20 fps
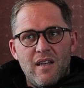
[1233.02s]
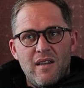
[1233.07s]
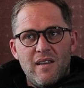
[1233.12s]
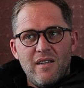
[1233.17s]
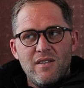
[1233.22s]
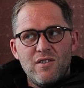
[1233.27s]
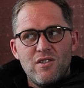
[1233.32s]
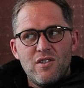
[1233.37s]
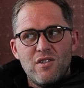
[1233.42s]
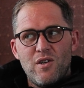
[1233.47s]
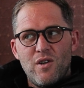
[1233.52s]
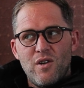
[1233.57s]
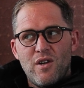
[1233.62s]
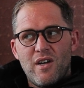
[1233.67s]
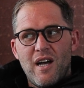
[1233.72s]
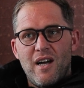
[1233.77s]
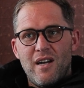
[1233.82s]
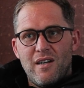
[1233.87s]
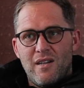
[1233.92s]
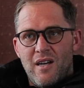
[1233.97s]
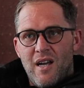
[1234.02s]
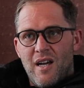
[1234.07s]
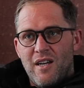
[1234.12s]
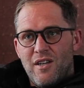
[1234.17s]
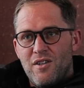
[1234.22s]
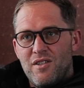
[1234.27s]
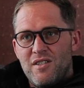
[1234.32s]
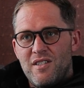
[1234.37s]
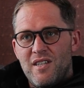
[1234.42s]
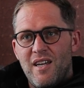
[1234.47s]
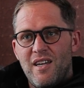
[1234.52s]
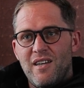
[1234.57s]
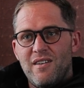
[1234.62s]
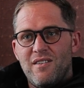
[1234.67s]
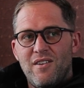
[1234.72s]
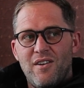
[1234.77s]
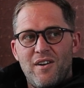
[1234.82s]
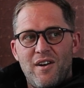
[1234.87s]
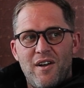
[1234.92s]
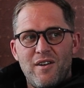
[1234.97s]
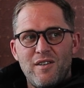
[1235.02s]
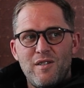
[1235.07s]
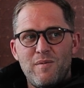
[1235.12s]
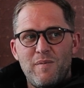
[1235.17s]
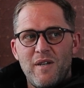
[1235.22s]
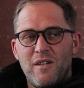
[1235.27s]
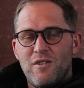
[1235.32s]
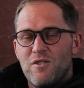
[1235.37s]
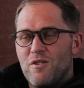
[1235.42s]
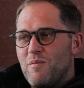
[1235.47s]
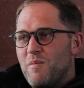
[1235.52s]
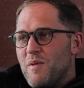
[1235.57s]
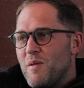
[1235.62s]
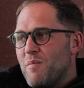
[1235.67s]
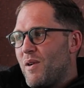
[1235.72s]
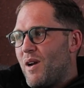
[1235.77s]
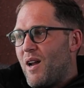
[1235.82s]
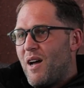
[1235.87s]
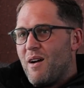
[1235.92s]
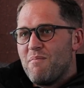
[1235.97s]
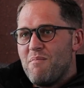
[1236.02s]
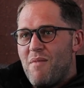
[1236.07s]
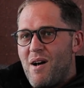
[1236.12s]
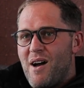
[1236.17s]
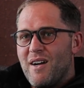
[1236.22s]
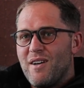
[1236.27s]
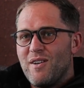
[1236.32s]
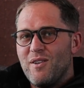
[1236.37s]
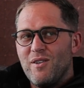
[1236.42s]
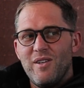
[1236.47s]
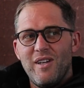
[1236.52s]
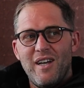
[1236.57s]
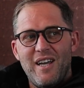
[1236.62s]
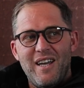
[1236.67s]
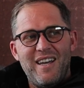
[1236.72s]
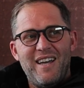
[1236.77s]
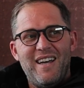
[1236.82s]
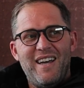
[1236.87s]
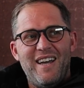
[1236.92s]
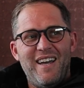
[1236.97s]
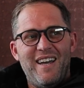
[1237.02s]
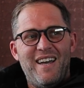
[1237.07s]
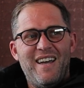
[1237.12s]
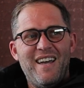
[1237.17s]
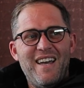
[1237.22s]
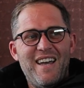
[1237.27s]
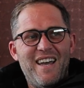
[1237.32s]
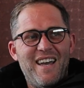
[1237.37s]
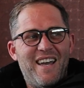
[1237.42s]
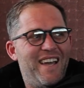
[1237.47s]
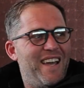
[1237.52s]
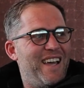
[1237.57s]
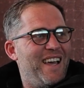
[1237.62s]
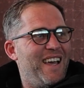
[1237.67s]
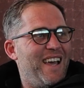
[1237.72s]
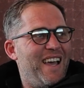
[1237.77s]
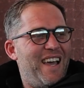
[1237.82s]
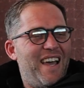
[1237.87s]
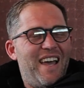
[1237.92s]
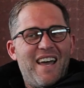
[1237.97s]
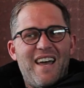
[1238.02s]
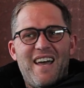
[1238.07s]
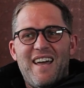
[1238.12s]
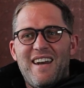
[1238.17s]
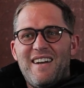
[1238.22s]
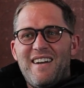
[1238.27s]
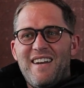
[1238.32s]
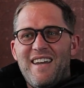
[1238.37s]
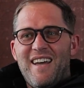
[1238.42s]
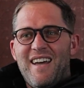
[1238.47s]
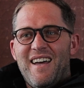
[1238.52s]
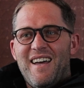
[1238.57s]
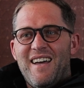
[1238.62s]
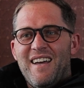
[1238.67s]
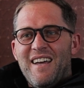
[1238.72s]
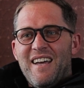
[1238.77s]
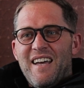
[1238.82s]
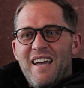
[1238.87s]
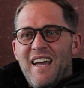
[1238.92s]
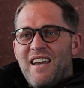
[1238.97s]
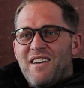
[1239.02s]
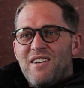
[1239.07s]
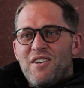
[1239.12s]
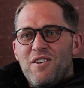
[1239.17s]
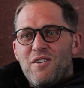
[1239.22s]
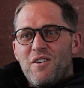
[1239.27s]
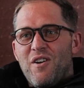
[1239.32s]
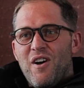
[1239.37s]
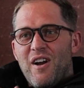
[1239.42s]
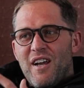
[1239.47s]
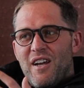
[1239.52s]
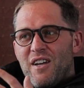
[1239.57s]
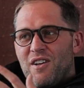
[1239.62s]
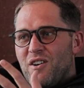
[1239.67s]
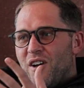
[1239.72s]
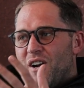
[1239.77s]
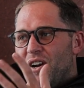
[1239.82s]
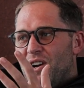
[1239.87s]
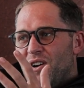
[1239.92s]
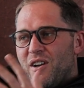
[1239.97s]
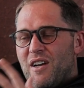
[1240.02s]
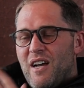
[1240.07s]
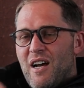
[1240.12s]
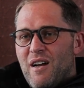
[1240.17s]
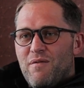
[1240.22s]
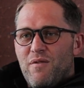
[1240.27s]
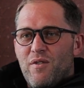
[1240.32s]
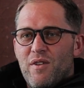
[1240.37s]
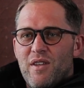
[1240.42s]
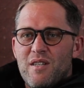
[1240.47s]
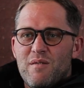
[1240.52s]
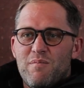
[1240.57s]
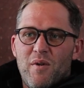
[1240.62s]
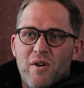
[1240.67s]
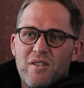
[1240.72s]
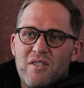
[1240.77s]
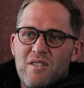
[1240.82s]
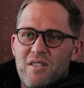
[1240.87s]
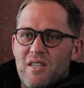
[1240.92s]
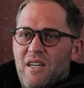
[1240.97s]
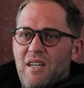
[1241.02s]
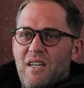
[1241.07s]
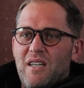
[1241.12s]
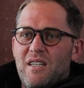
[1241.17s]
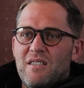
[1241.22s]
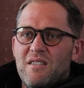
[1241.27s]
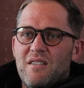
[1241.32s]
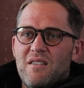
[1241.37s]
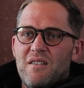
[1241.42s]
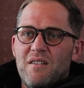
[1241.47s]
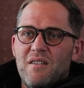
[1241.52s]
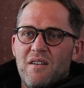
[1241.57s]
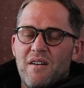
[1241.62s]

and then just look out, like you said, speak to people like Michael, and you gotta look out for these bots thingies.